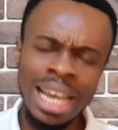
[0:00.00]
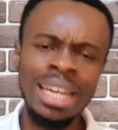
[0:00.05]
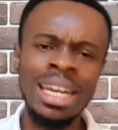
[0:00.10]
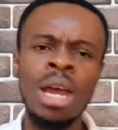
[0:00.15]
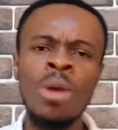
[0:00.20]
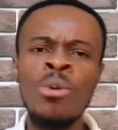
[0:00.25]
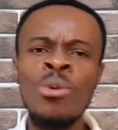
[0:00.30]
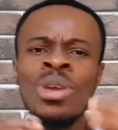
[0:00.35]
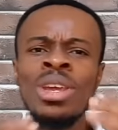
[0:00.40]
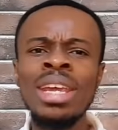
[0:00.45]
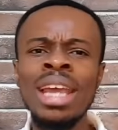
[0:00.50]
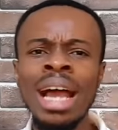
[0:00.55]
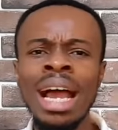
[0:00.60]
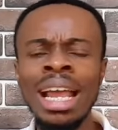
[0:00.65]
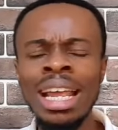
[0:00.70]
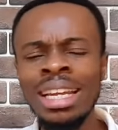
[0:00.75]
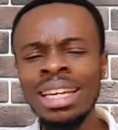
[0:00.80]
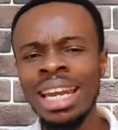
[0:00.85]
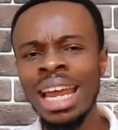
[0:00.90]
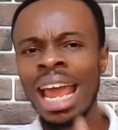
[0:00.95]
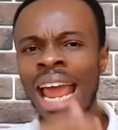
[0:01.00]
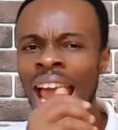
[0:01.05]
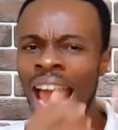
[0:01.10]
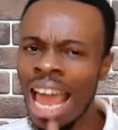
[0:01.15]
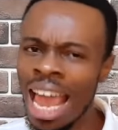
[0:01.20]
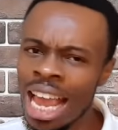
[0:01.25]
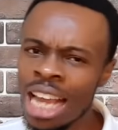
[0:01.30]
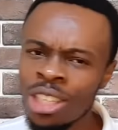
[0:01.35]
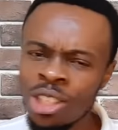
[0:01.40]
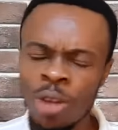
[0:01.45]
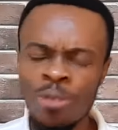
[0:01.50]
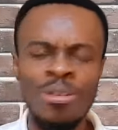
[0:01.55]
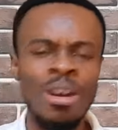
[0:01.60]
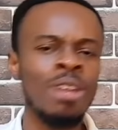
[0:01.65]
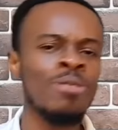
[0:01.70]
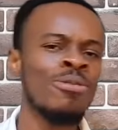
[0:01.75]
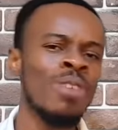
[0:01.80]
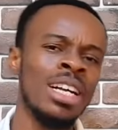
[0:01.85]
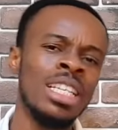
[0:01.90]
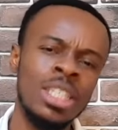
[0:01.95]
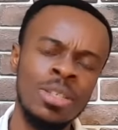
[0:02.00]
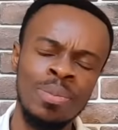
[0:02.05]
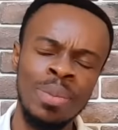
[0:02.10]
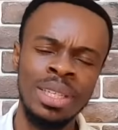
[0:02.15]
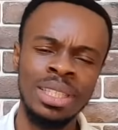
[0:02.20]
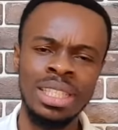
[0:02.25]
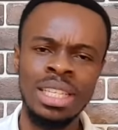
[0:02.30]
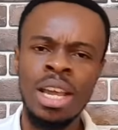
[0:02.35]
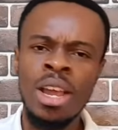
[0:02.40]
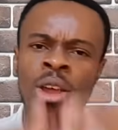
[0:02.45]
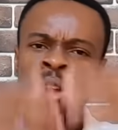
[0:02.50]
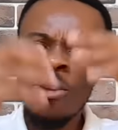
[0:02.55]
and then we are in the age of advancement.